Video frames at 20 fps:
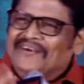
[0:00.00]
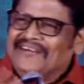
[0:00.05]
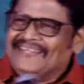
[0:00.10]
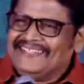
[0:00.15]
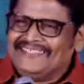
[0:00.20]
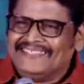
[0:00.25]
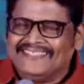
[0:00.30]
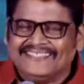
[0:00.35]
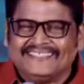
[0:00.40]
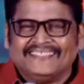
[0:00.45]

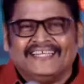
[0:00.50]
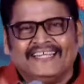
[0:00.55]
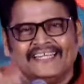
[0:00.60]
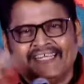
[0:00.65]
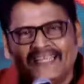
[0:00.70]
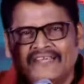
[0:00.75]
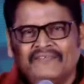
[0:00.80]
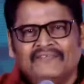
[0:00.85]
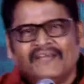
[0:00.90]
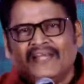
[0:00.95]
is this? And
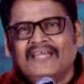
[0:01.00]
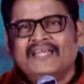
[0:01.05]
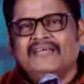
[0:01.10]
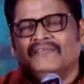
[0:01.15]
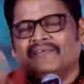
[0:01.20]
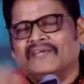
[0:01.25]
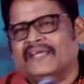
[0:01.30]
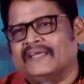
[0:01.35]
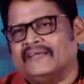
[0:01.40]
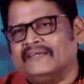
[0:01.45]
he went
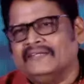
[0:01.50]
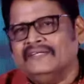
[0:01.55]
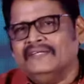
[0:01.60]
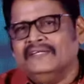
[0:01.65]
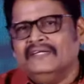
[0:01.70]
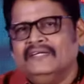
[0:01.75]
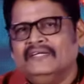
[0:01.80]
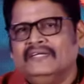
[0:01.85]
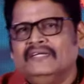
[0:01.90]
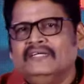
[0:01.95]
away.
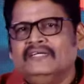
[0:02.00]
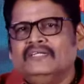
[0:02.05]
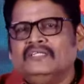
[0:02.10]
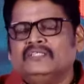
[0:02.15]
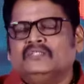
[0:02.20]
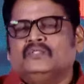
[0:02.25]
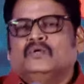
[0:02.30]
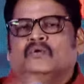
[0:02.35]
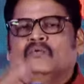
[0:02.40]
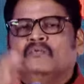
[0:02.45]

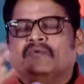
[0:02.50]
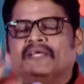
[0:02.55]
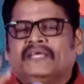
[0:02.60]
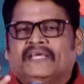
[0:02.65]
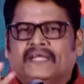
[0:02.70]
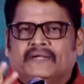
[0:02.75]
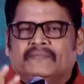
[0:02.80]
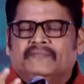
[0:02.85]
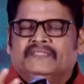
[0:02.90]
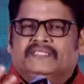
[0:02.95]
So
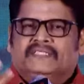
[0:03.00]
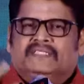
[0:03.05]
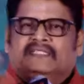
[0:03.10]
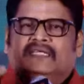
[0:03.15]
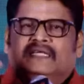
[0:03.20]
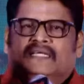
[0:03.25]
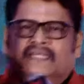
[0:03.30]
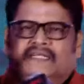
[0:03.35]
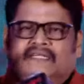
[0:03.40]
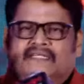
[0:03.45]
Vikraman sir